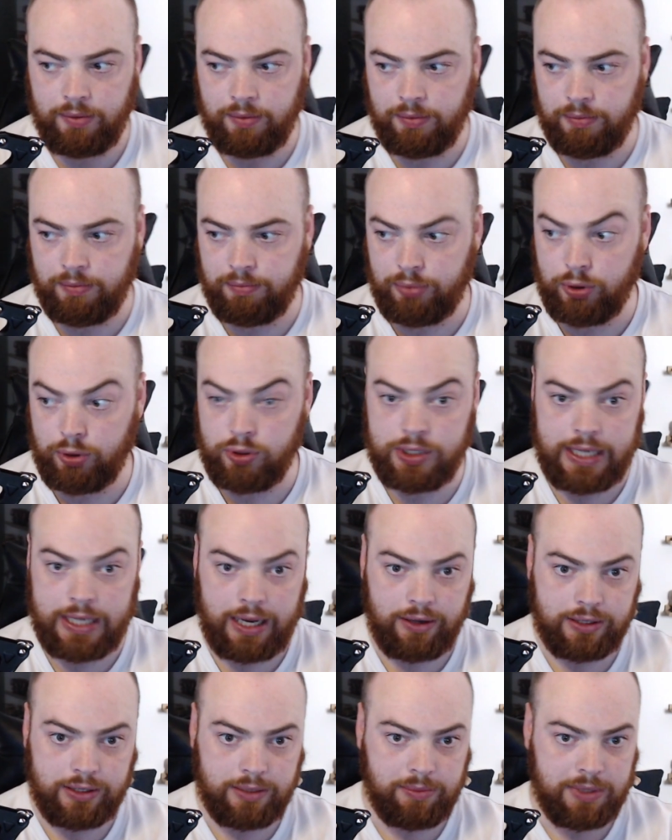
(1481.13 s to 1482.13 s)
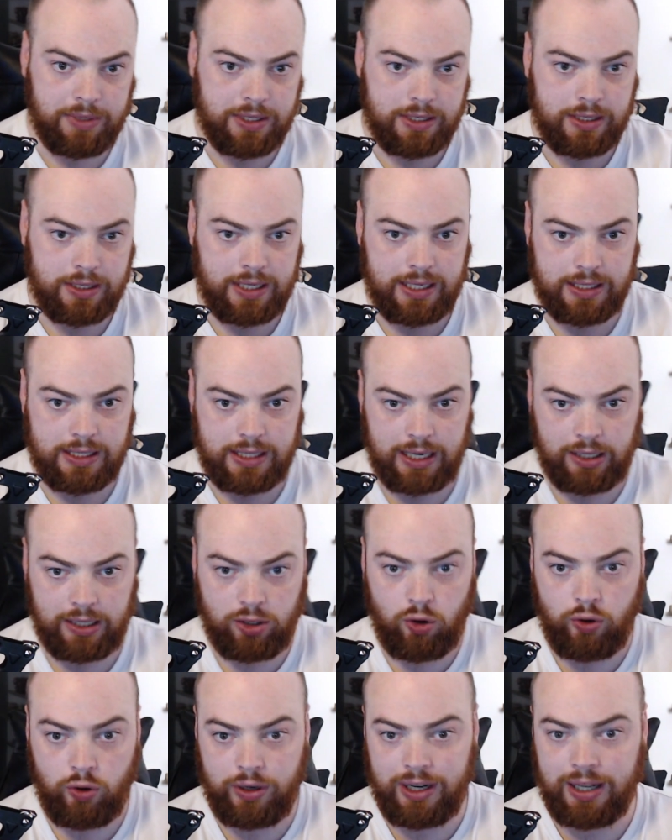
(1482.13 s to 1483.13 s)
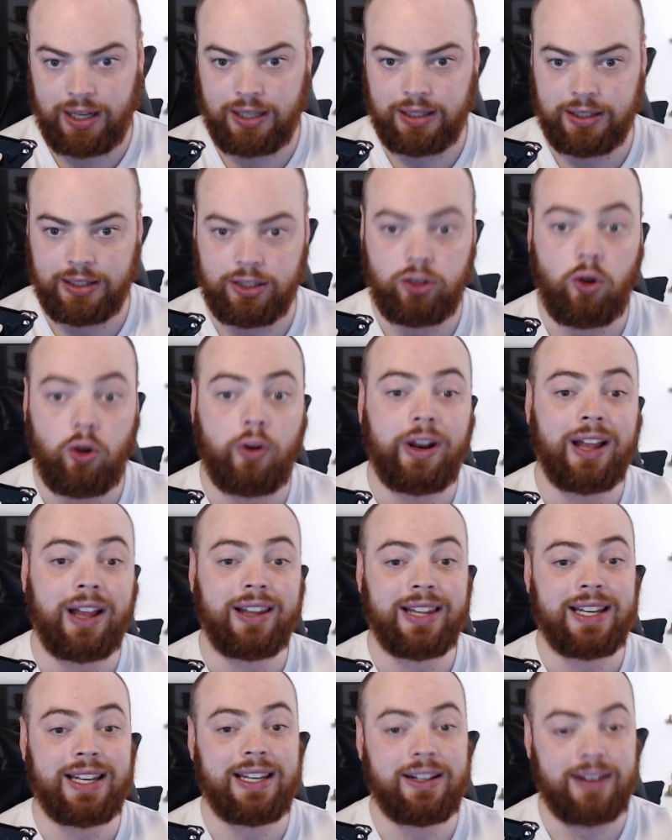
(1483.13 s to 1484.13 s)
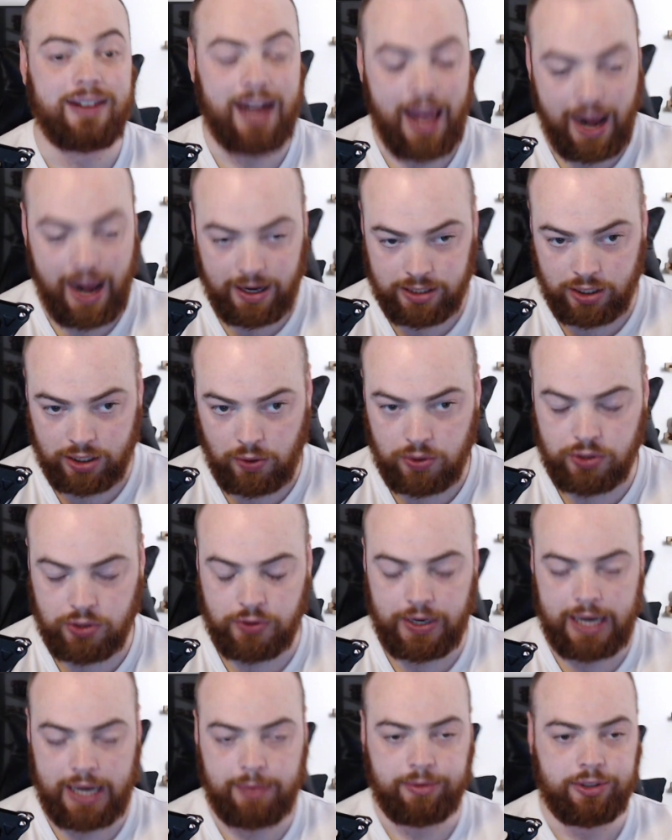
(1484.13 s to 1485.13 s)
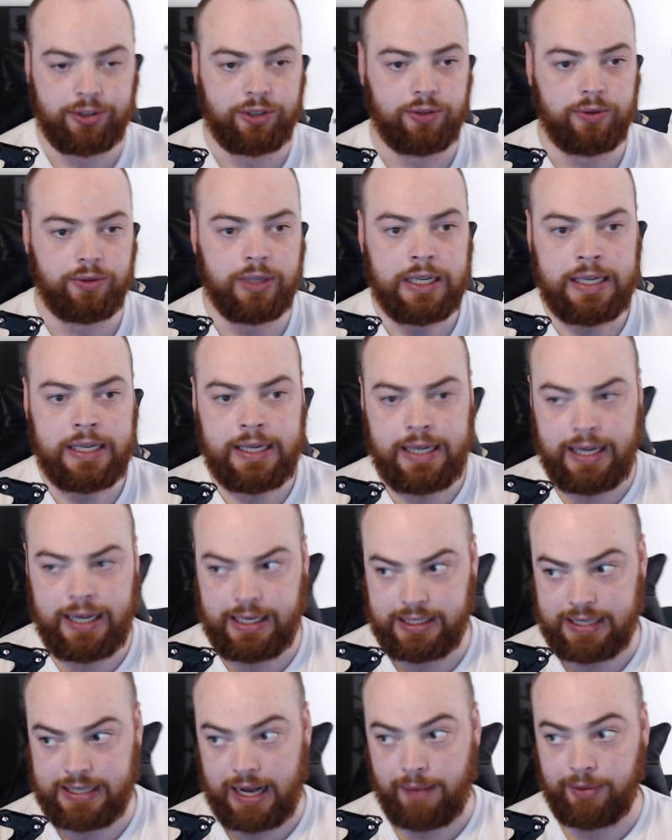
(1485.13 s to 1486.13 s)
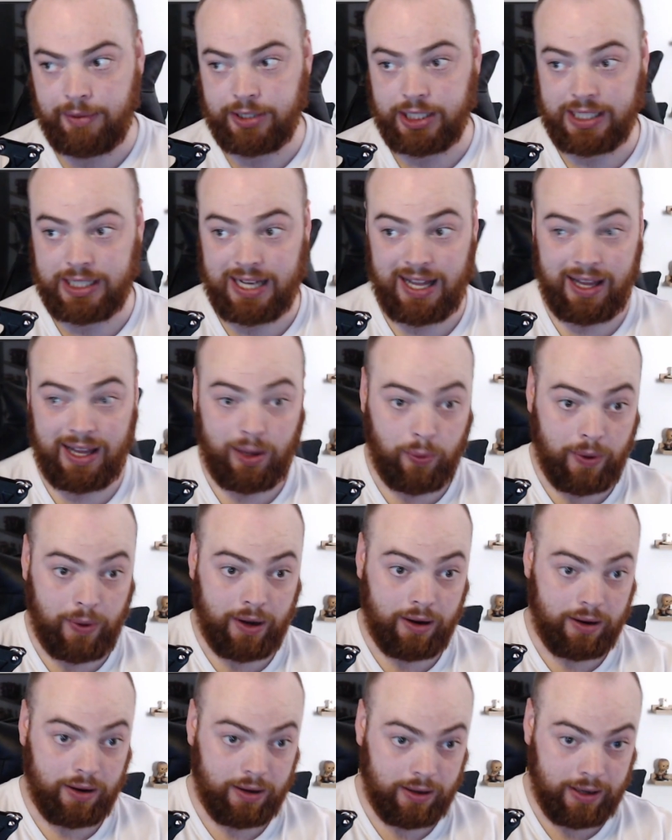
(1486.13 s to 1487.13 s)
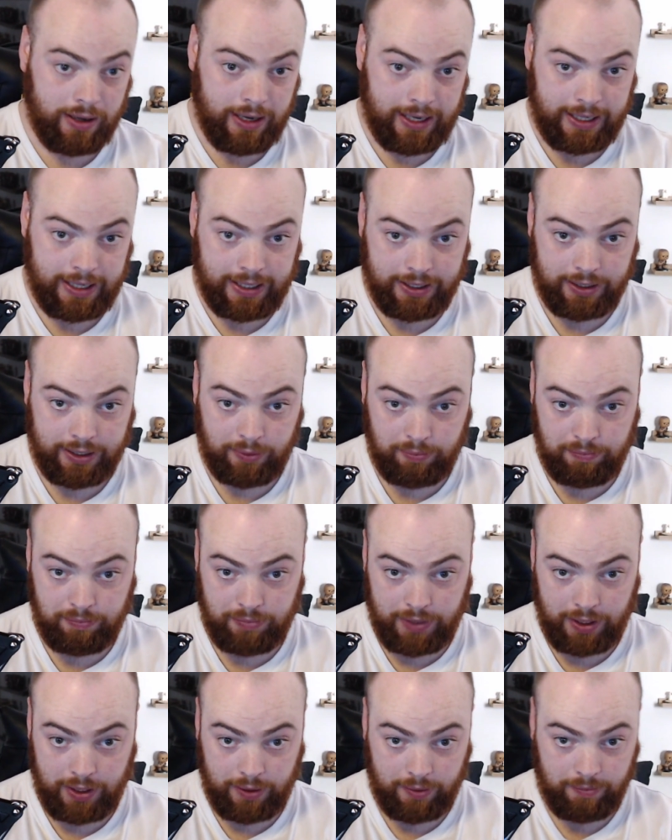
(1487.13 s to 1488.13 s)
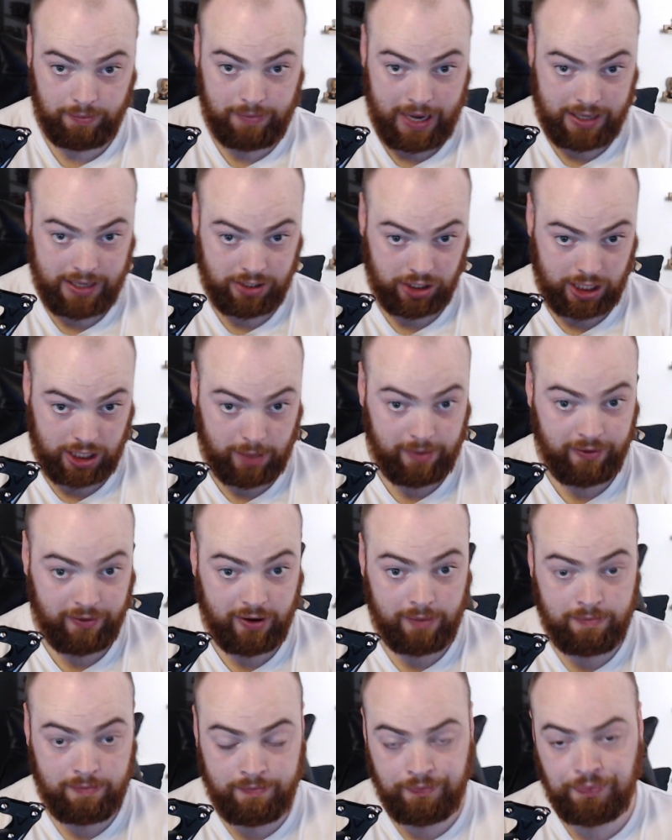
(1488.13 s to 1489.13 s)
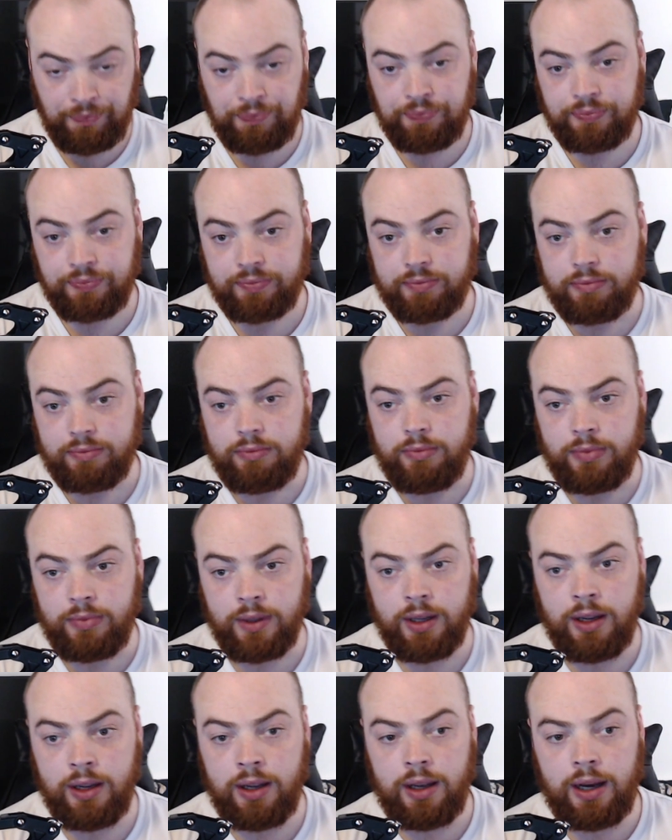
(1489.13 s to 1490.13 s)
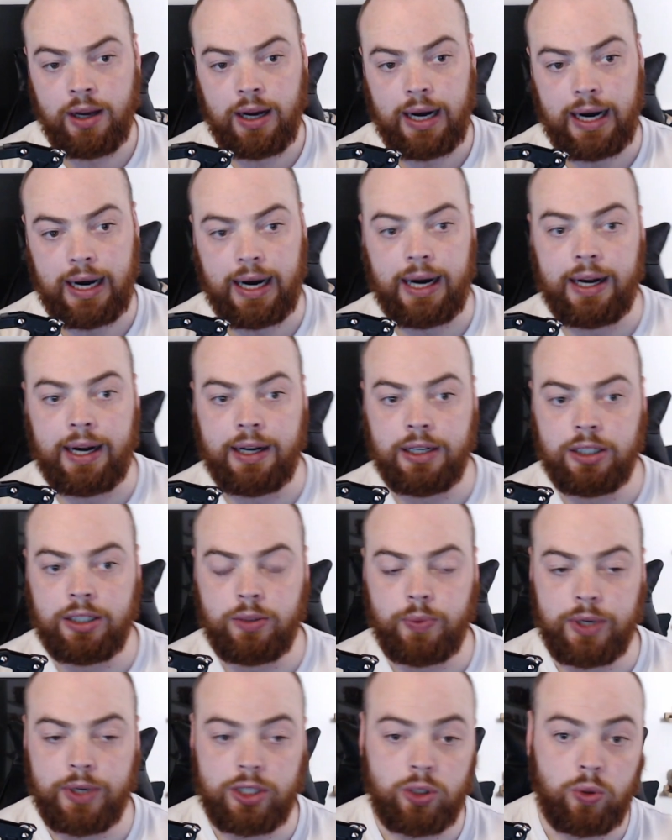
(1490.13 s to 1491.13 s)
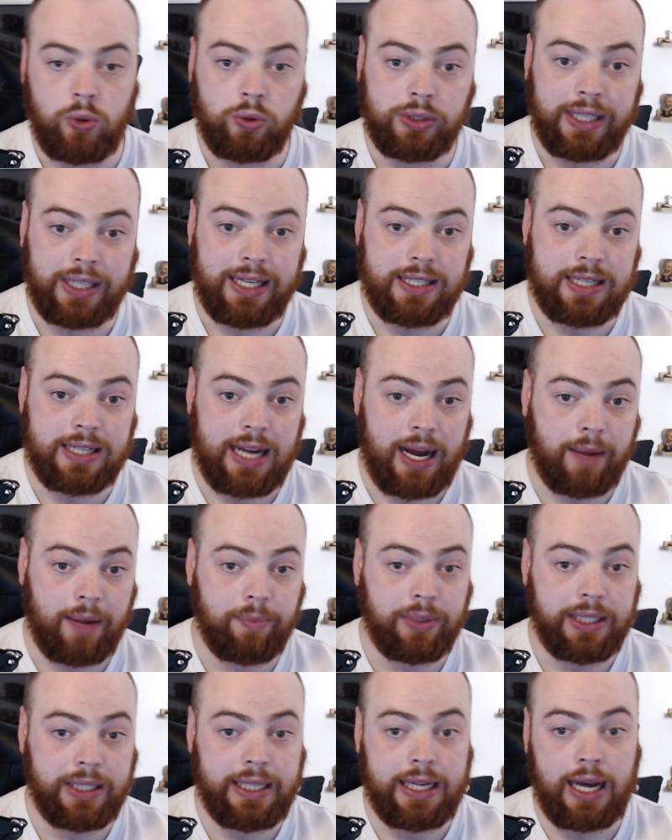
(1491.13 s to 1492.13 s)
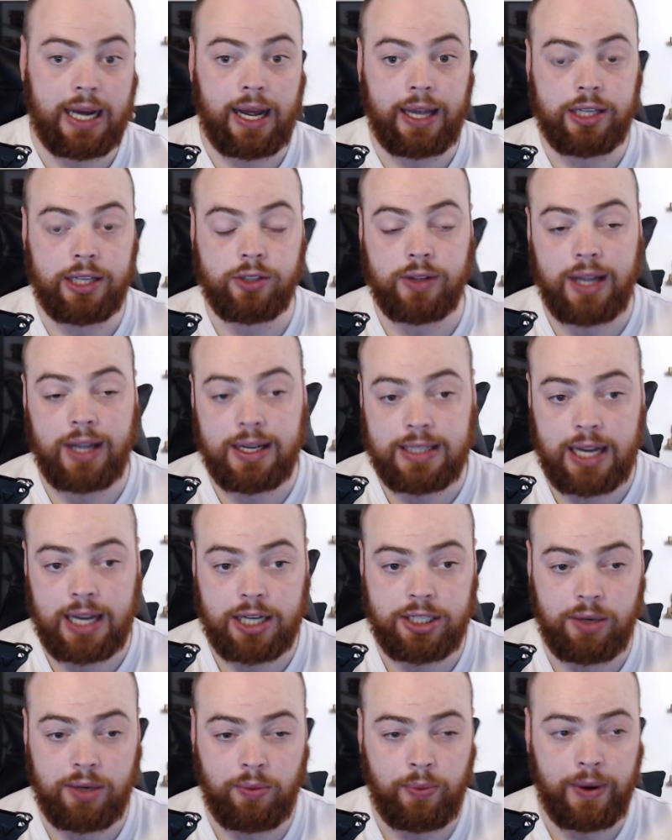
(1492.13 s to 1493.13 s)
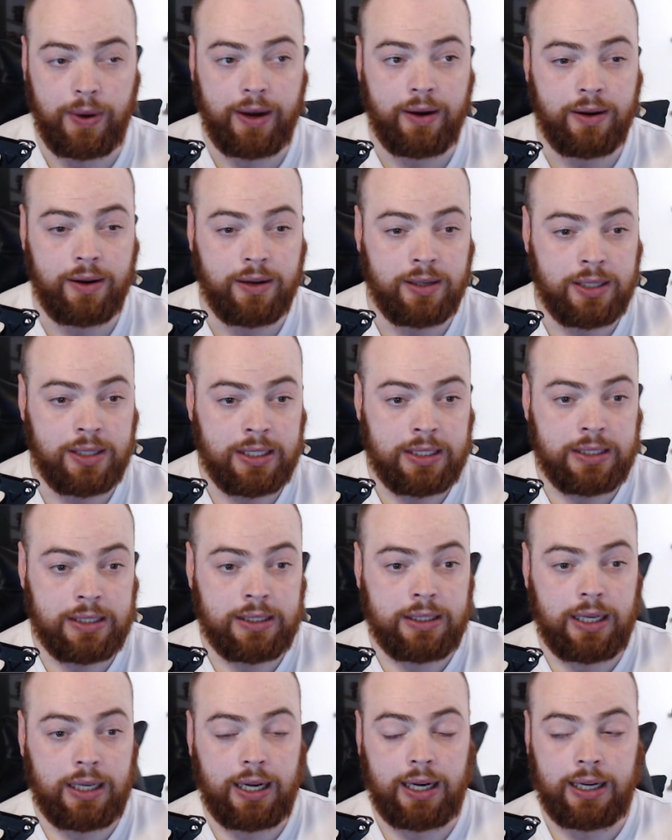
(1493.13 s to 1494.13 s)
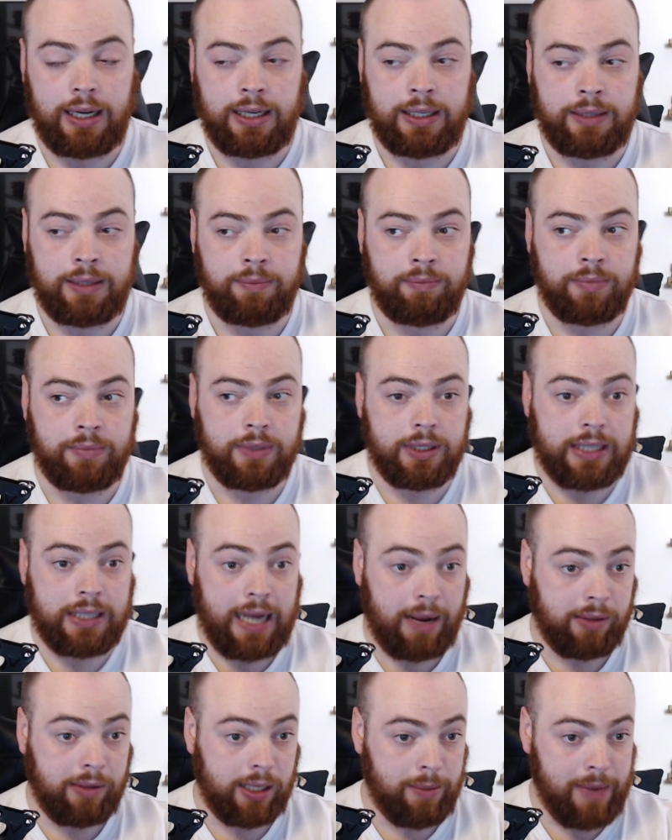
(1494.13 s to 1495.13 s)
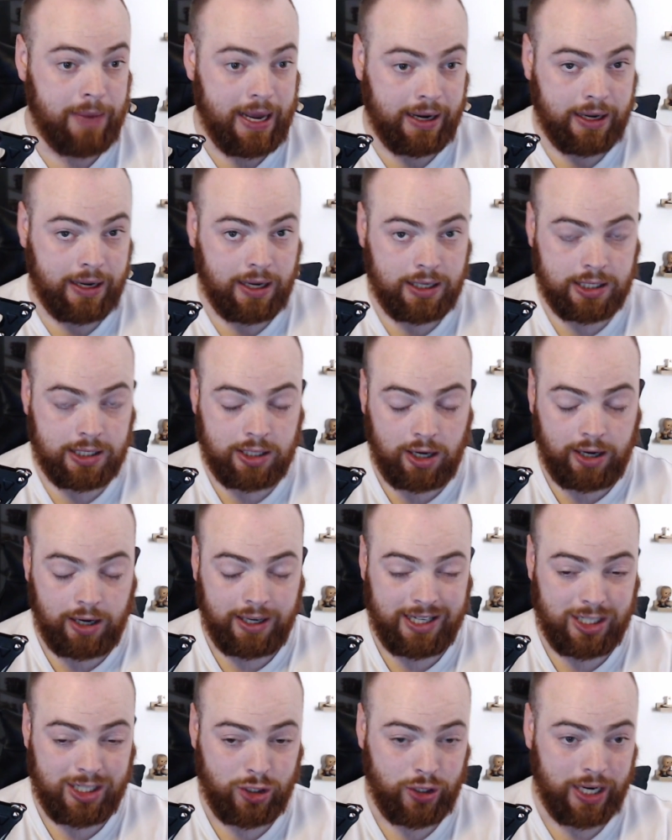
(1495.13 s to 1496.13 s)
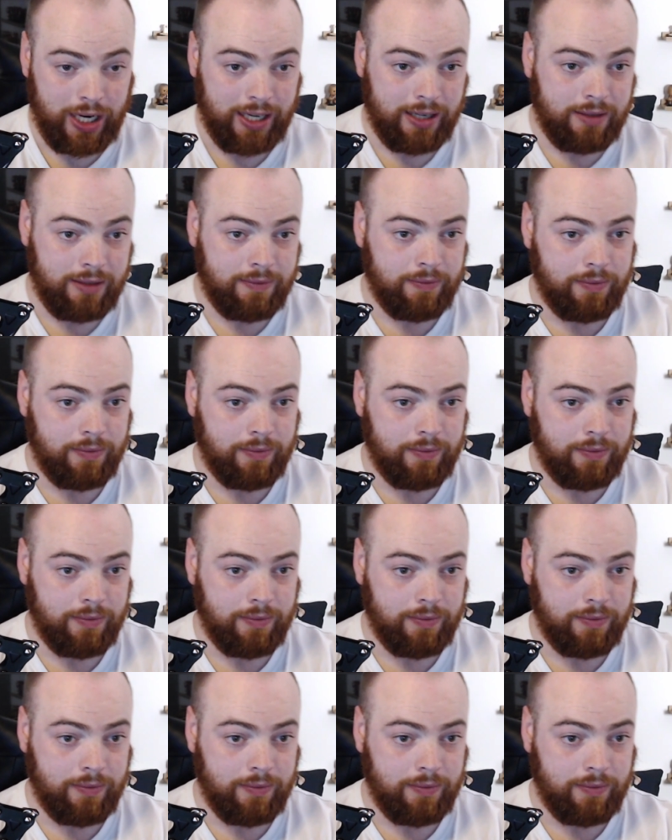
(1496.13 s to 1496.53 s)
Bruce tells them is like non-linear hexacode, so they're able to establish exactly where the message is coming from. and we're told that it's Camp Lehigh. So that is actually where Captain America started his training